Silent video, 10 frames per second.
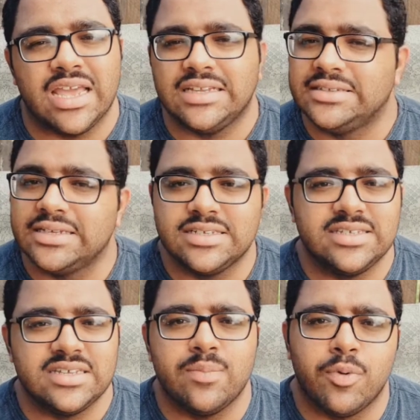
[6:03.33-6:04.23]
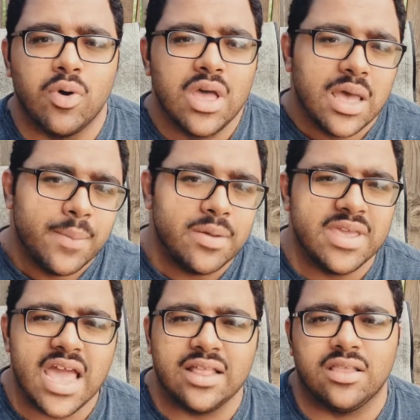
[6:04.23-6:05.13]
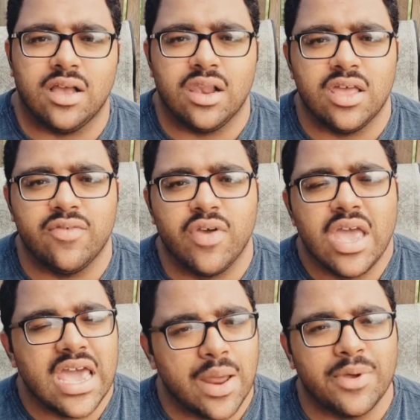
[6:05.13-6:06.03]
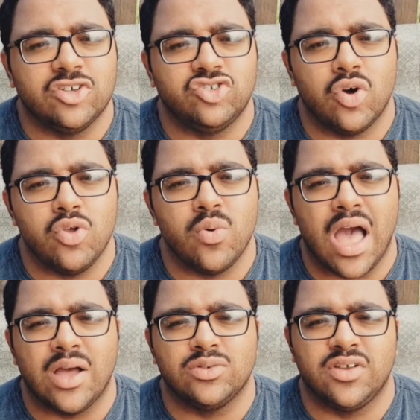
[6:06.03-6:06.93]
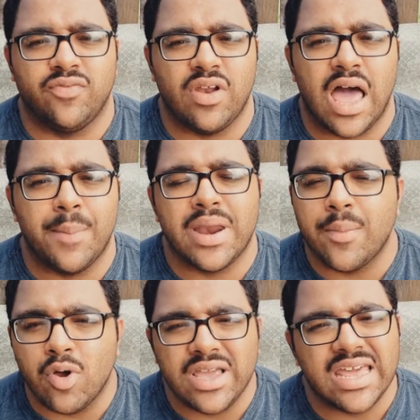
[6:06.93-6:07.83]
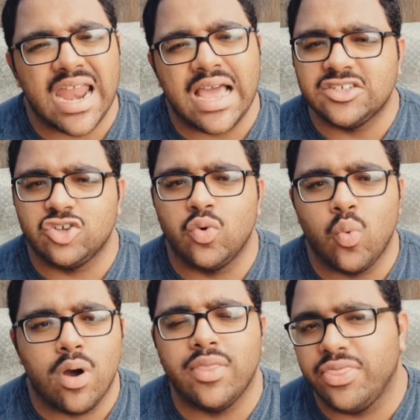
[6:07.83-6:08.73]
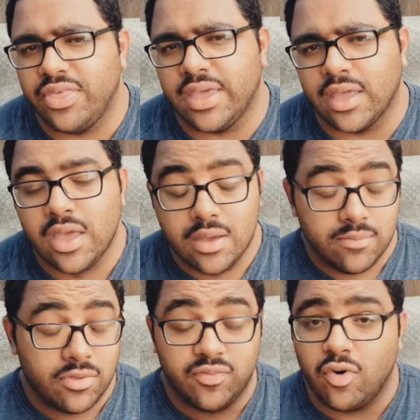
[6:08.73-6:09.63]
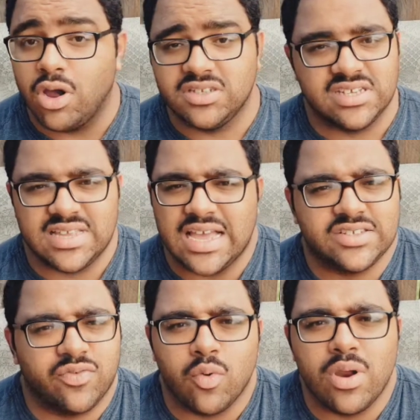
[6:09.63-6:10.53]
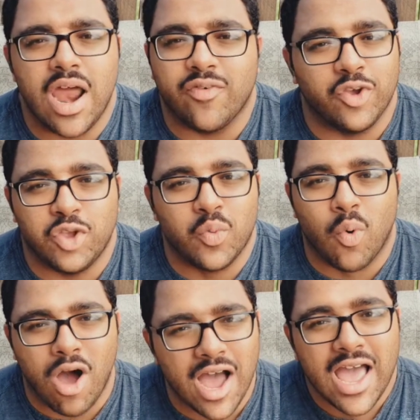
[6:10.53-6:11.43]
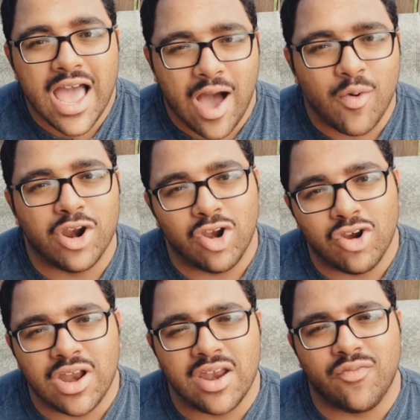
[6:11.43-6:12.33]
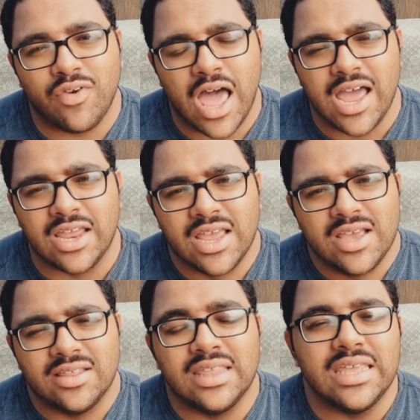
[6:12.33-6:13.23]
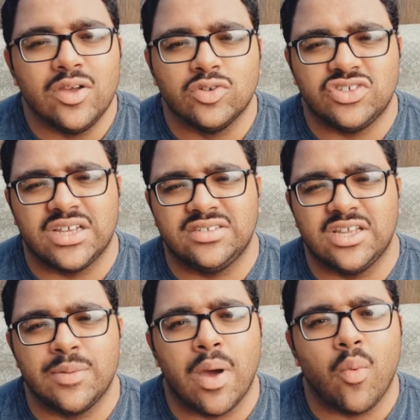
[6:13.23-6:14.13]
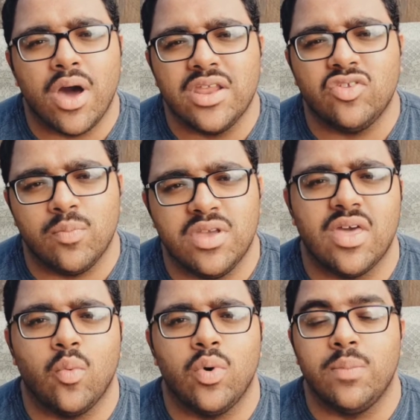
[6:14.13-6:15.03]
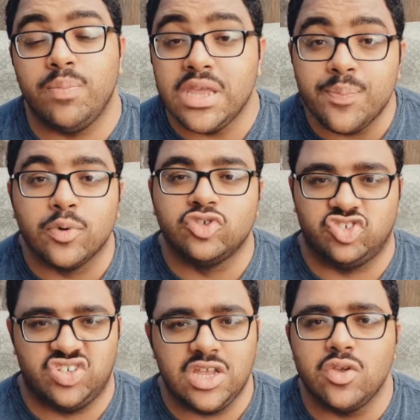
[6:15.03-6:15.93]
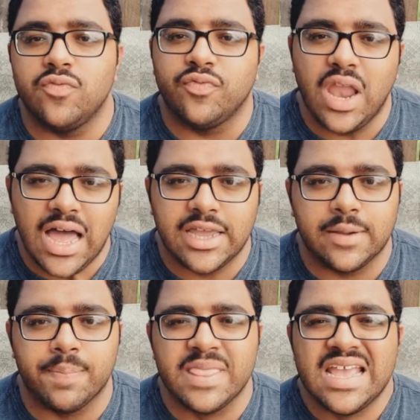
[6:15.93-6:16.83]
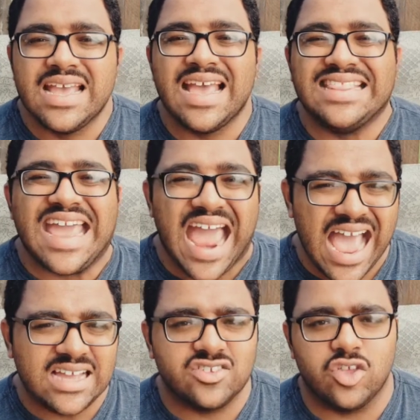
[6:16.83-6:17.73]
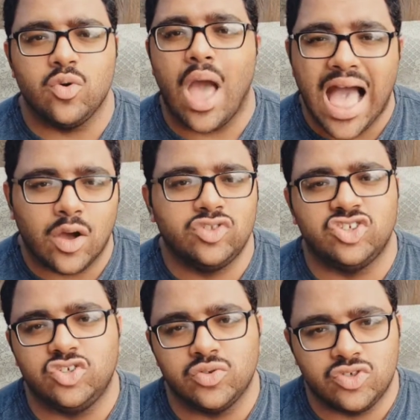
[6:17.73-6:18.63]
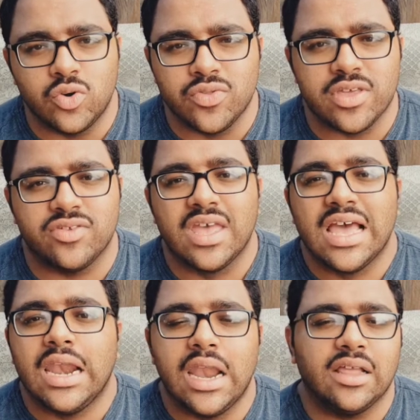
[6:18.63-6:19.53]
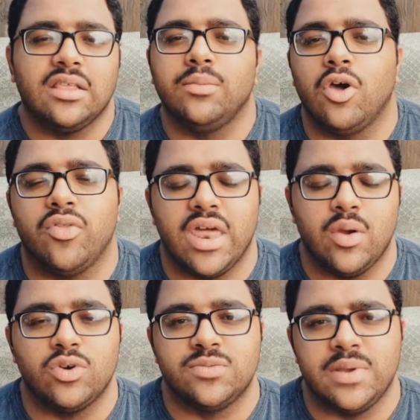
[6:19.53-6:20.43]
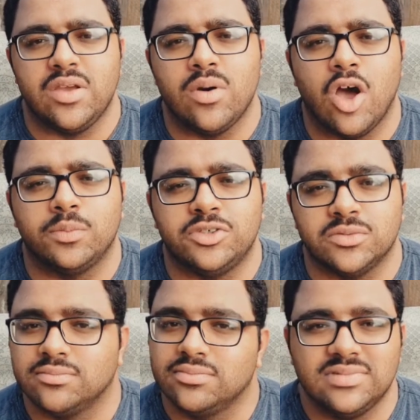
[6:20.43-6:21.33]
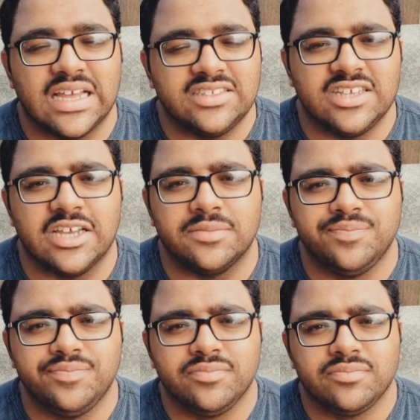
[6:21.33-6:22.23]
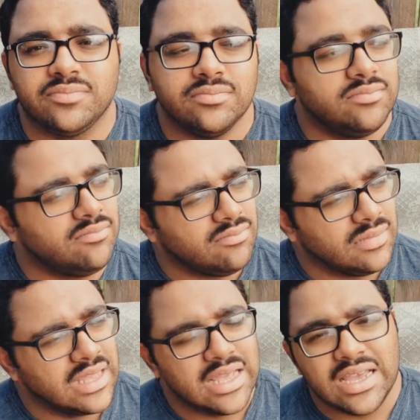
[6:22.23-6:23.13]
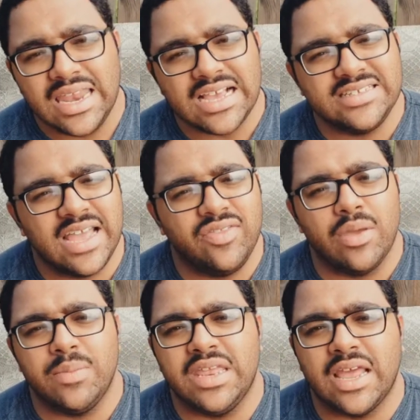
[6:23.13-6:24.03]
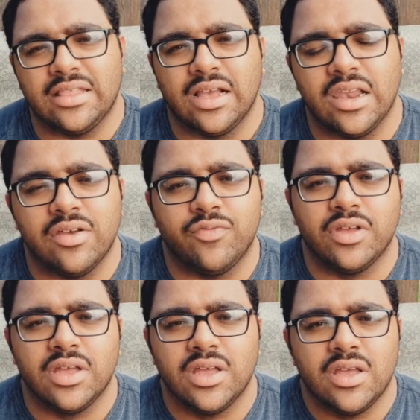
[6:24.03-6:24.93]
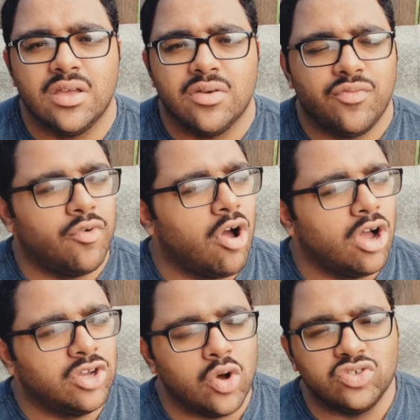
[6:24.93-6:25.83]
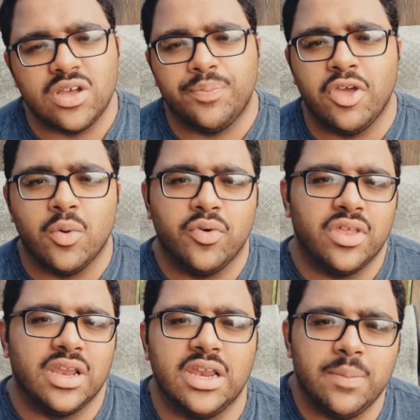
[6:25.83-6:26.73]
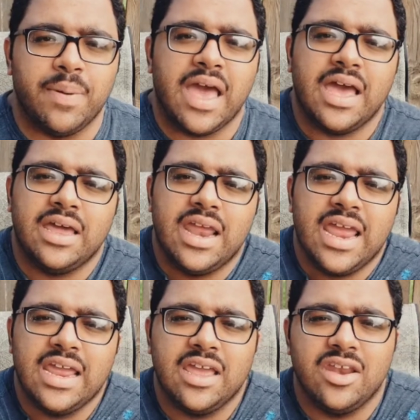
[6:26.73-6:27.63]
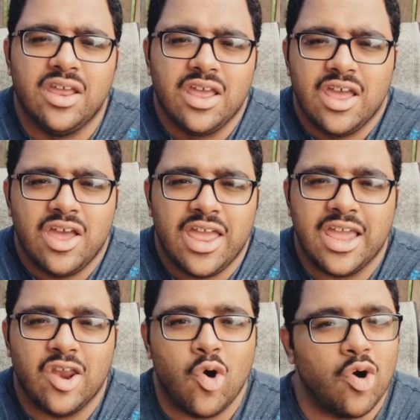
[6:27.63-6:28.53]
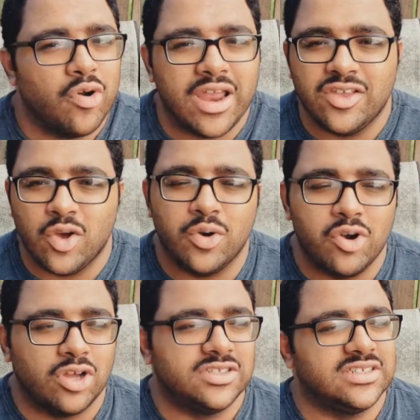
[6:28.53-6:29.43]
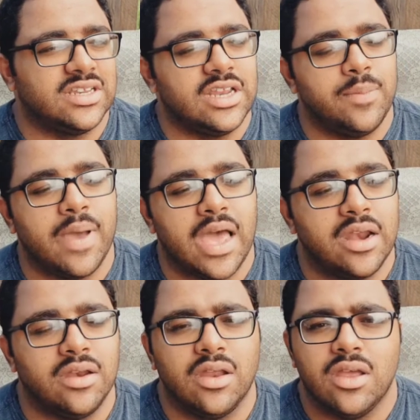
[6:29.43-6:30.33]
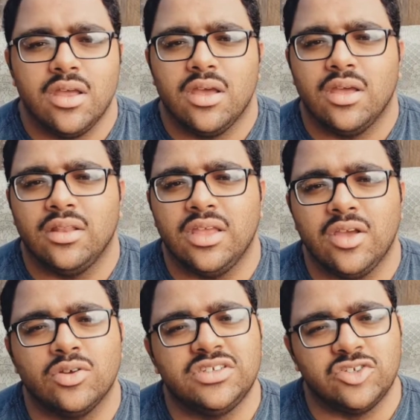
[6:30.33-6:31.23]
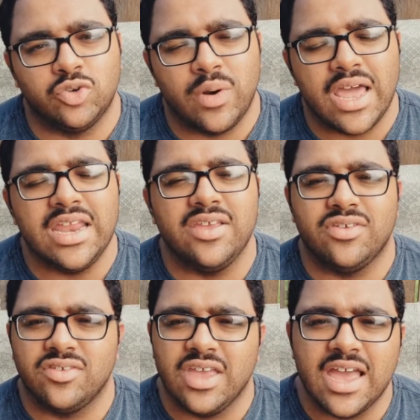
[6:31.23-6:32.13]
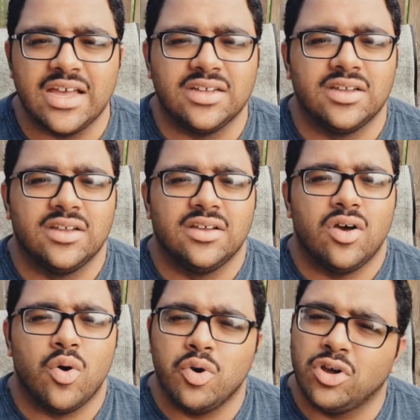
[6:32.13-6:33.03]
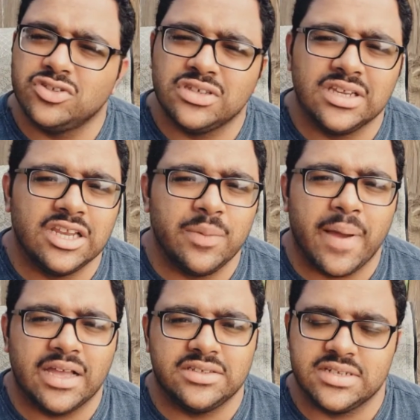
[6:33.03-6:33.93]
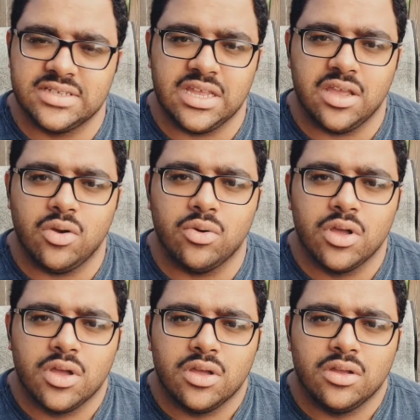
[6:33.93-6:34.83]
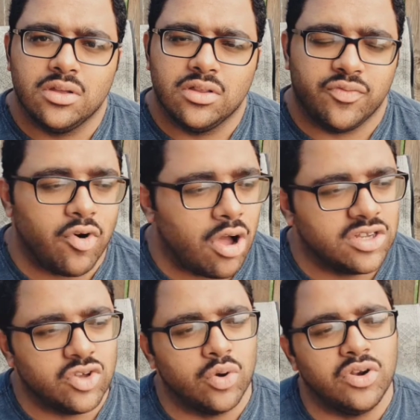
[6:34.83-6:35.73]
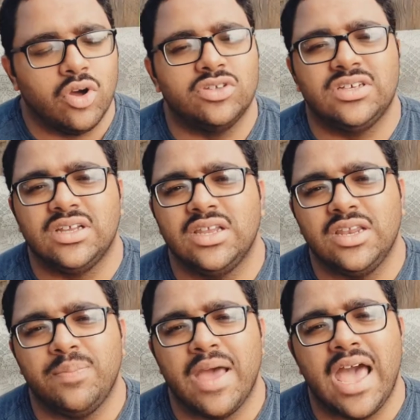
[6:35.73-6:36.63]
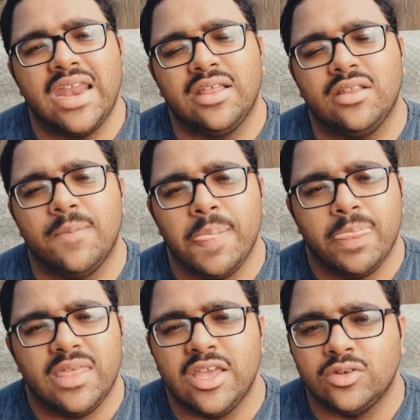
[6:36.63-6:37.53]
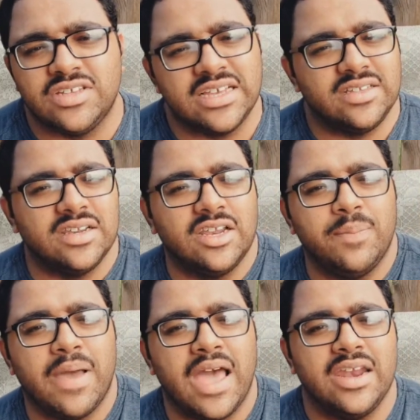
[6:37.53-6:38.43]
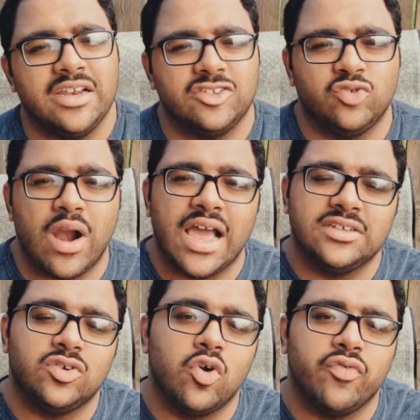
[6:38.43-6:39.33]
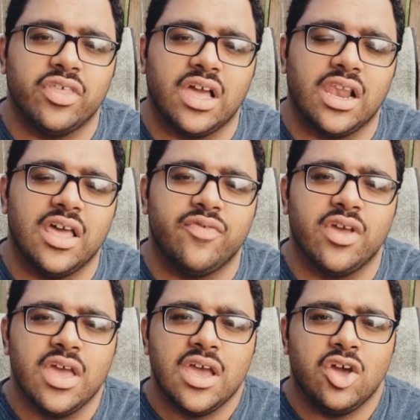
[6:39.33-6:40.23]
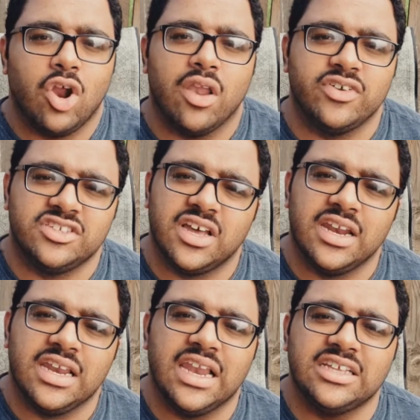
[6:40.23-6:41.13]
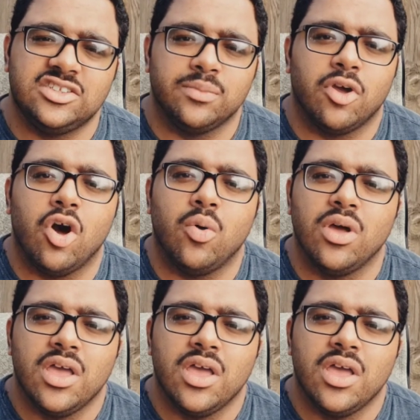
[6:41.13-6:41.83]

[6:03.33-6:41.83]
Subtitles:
And he says, it's simple. Meet me at the cliff and I'm going to show you how to fly. But I'm only going to ask you one thing. The frog says, ask for whatever you want. I want to learn how to fly. The eagle says to him, I want it to be that when people see you flying and they ask you, how did you do this? Let them know that it was me who helped you. That's it. The next day they meet at the cliff. Frog goes up there with a lily pad hanging on, right? He's holding on to the lily pad and the eagle says, you ready? He says, yeah. Hold on to the lily pad, says the eagle. The frog is holding on to the lily pad and the eagle takes the lily pad and he drags it over the cliff, and all of a sudden he lets him go.